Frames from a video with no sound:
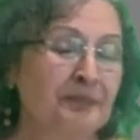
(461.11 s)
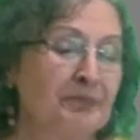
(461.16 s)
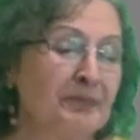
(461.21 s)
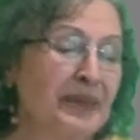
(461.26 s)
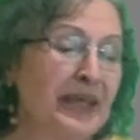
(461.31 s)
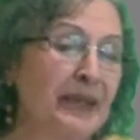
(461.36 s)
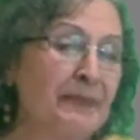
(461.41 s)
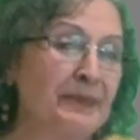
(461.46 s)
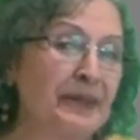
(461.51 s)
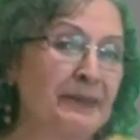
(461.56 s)

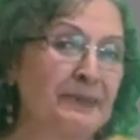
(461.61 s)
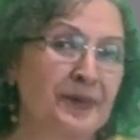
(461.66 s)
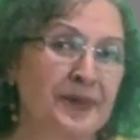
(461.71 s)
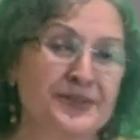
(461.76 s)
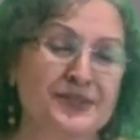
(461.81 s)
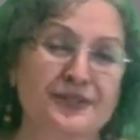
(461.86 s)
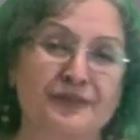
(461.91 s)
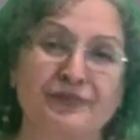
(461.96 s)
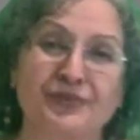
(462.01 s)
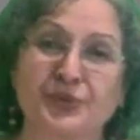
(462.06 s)
Maybe
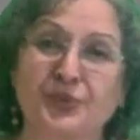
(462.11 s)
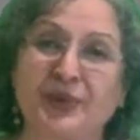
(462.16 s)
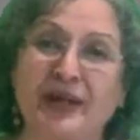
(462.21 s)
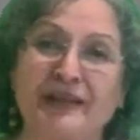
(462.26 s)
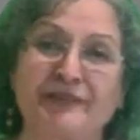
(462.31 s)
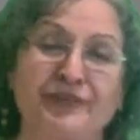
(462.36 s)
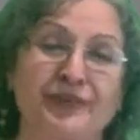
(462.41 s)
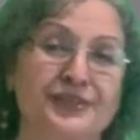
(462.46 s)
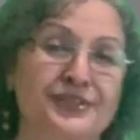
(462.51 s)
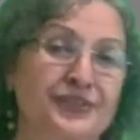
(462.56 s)
most of you
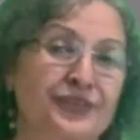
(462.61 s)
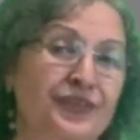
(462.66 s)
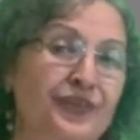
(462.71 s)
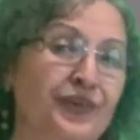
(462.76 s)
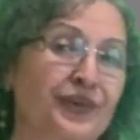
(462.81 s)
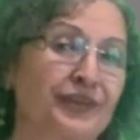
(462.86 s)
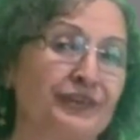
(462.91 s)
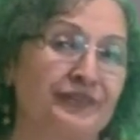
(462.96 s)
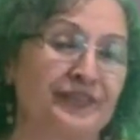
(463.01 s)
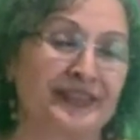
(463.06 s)
have also
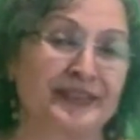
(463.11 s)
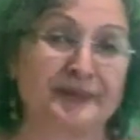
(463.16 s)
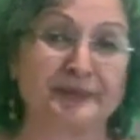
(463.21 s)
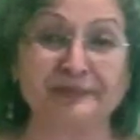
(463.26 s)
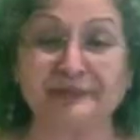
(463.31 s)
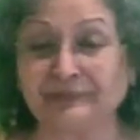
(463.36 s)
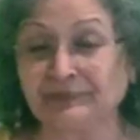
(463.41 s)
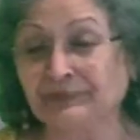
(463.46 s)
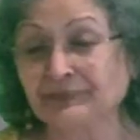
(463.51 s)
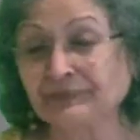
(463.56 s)
thought of it,
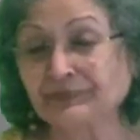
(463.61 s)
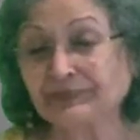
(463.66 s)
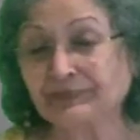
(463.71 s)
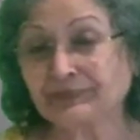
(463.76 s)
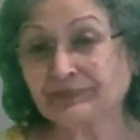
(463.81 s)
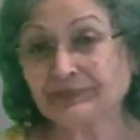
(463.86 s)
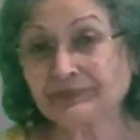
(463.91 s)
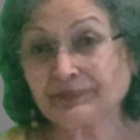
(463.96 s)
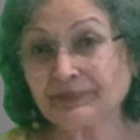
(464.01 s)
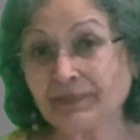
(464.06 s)

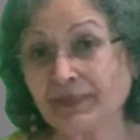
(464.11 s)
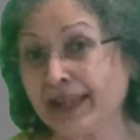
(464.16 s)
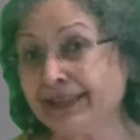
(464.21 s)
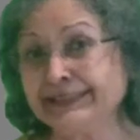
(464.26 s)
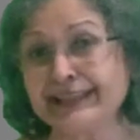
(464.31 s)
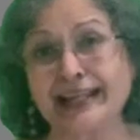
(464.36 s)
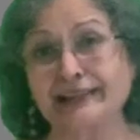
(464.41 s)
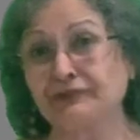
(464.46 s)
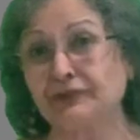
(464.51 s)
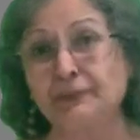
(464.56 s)

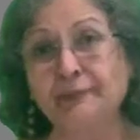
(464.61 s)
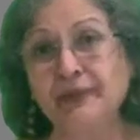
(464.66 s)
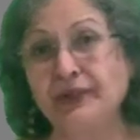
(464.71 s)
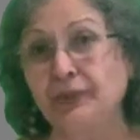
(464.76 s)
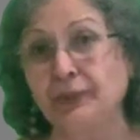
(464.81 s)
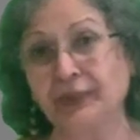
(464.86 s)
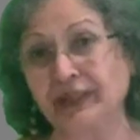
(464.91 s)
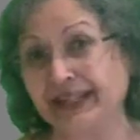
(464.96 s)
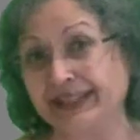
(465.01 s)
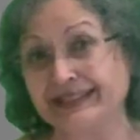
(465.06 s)
and that would
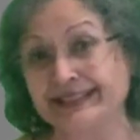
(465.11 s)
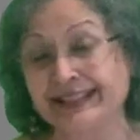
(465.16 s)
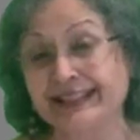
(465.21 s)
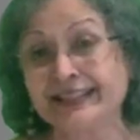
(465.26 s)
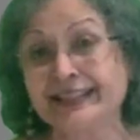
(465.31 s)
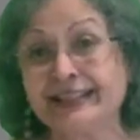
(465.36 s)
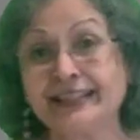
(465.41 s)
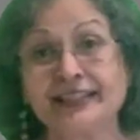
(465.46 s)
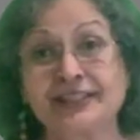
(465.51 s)
be great.